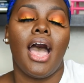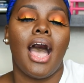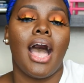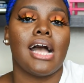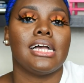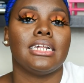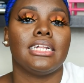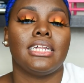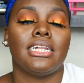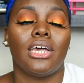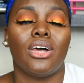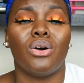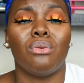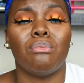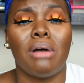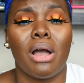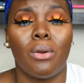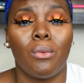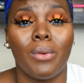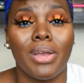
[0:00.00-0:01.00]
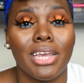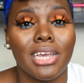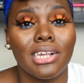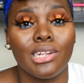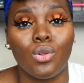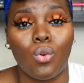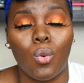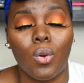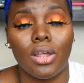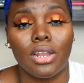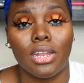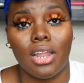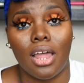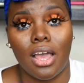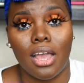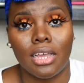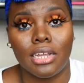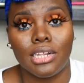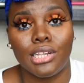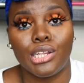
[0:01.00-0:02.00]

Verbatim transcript: I sell my wigs online.